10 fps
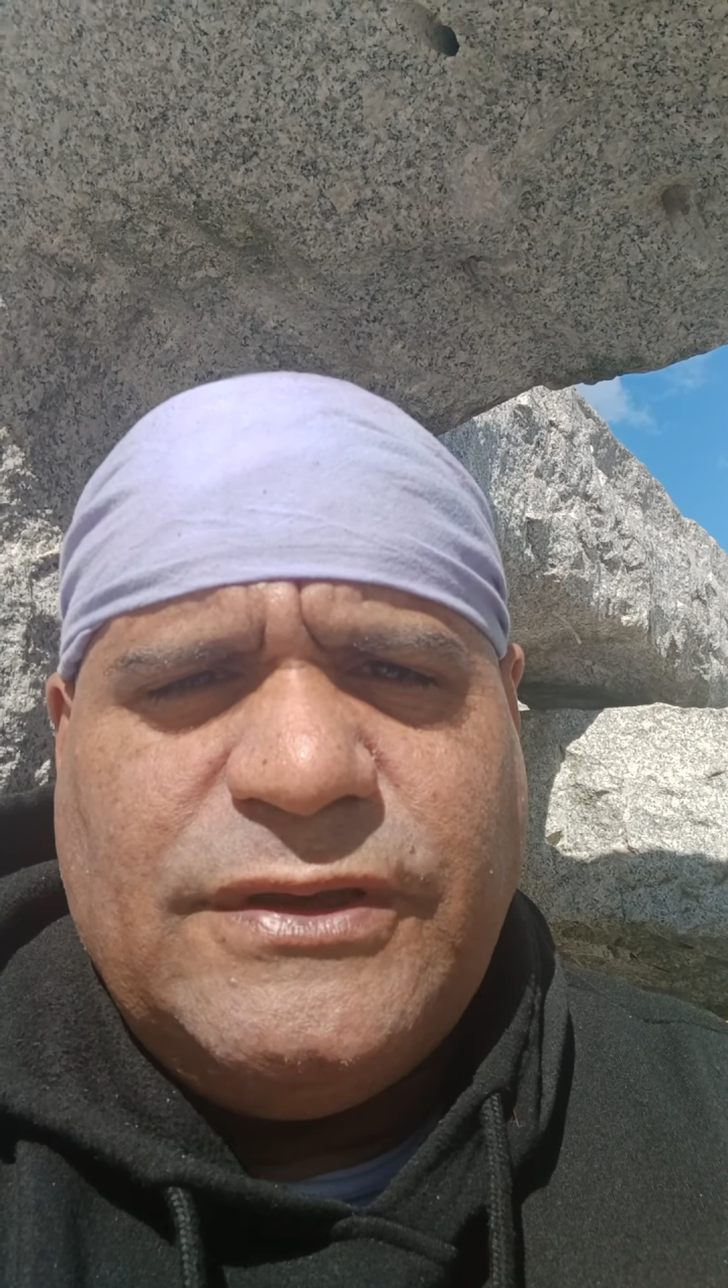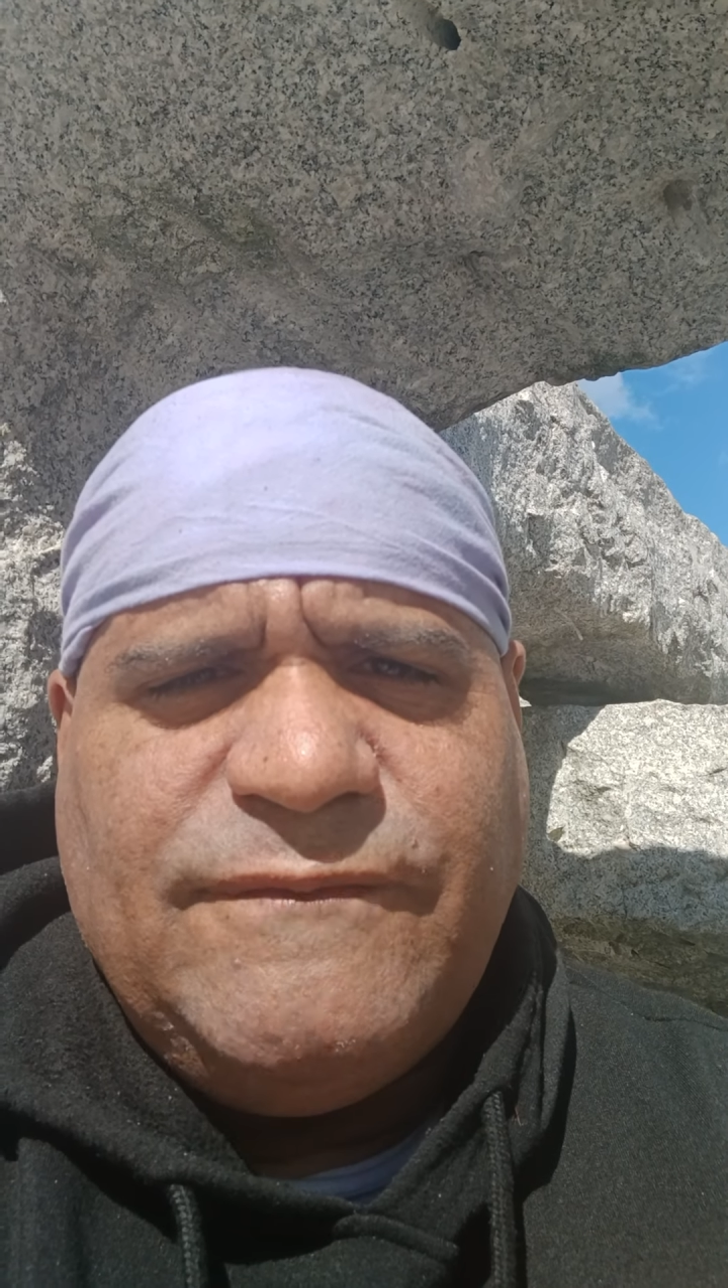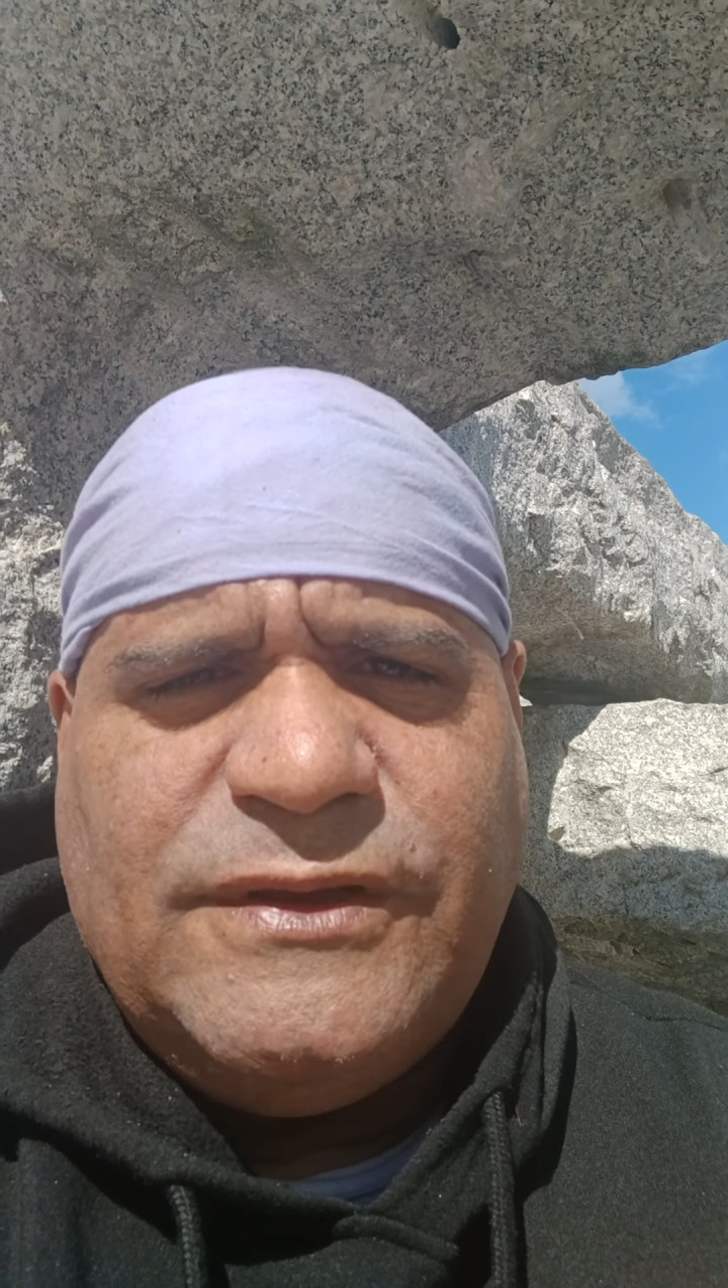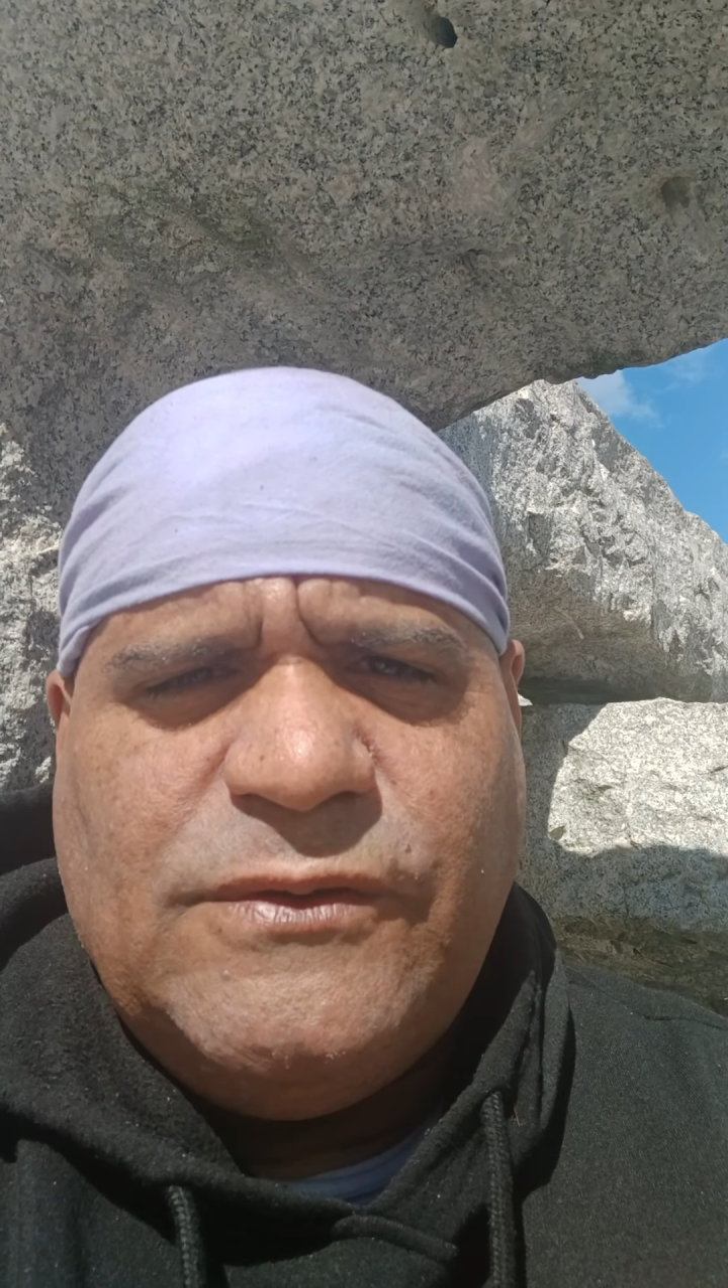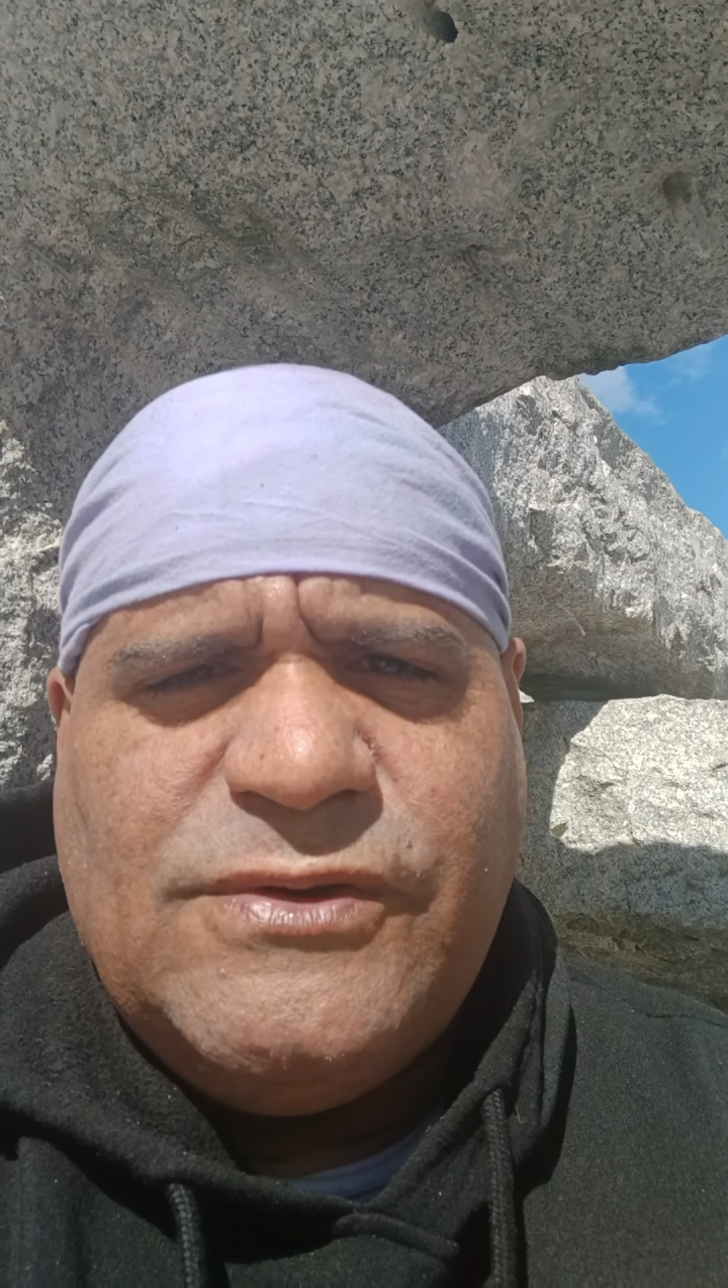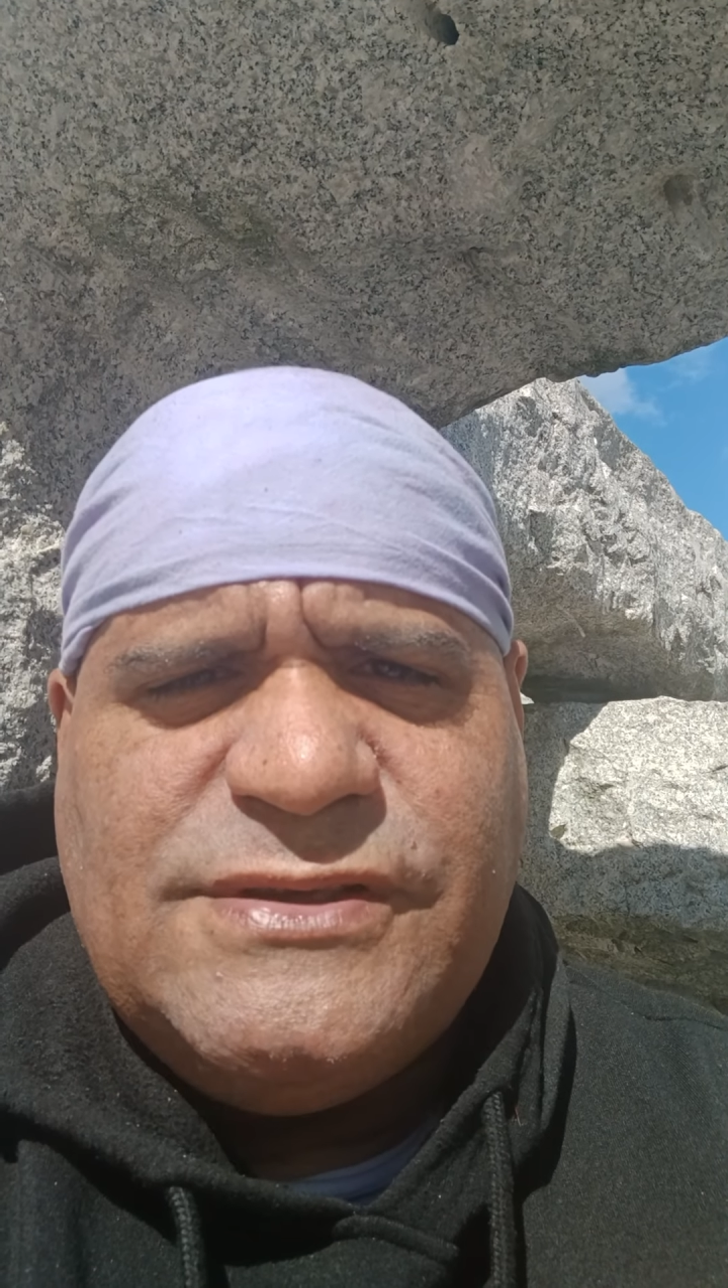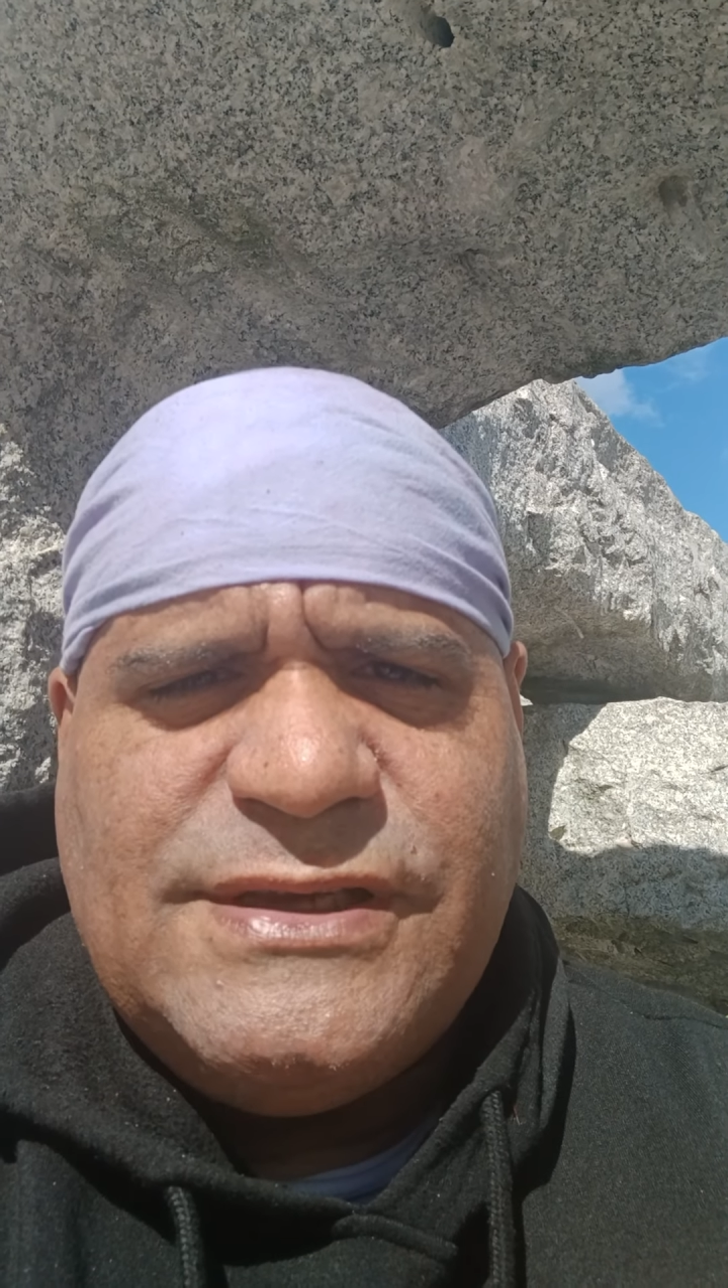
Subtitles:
If anyone's